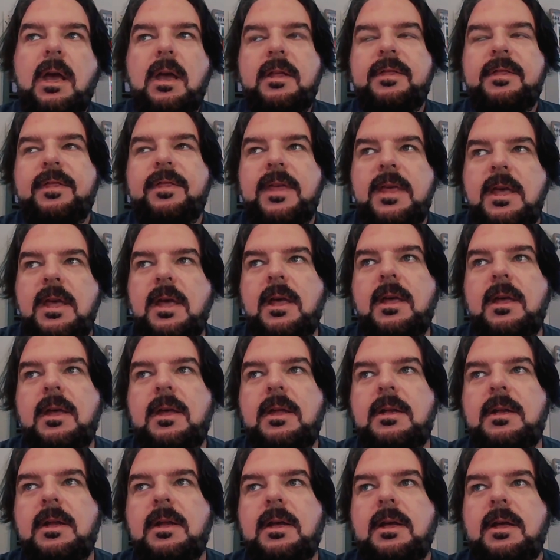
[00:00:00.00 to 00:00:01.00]

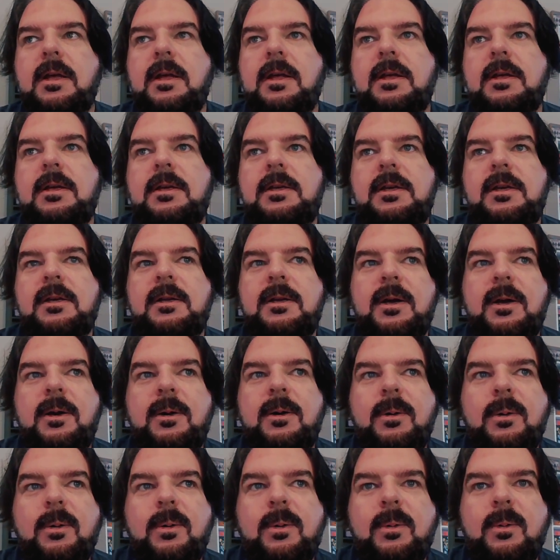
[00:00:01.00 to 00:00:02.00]
then you
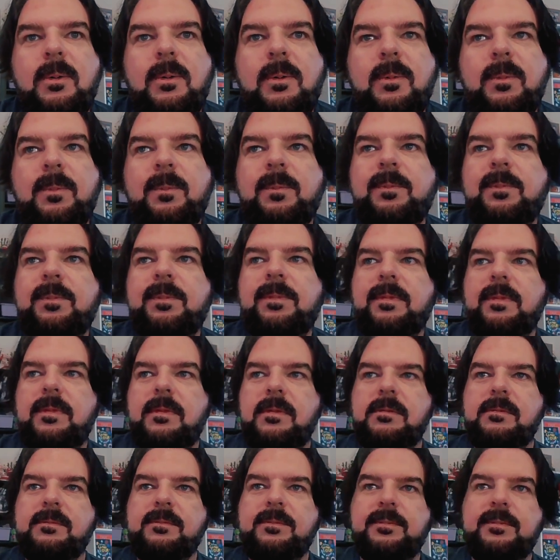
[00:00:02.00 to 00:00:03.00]
know
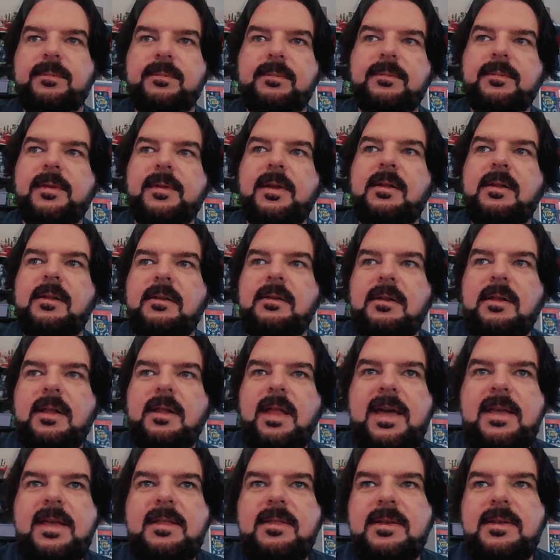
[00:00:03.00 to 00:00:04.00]

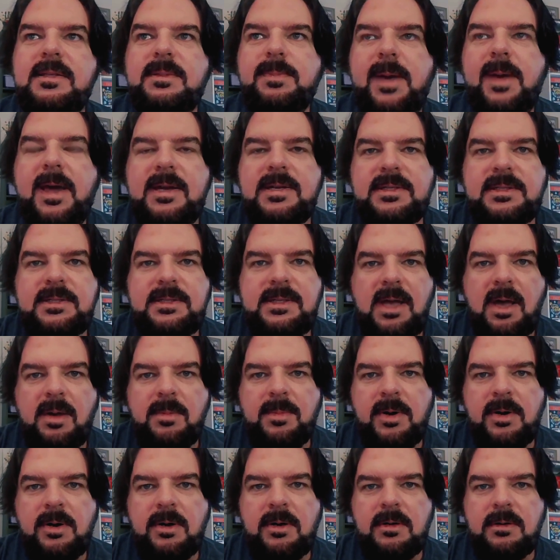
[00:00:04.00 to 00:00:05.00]
like this past
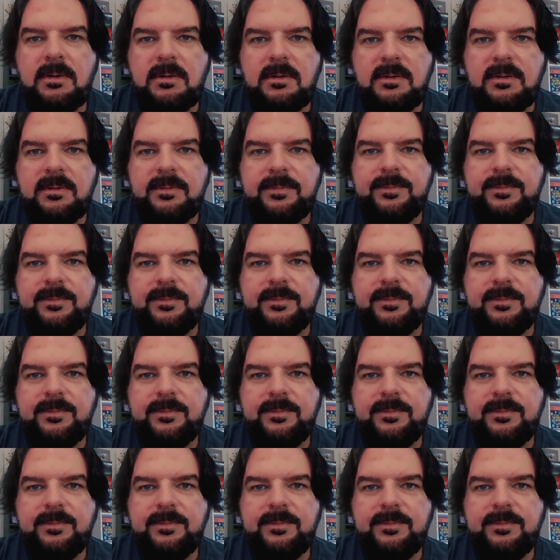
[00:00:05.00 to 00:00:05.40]
summer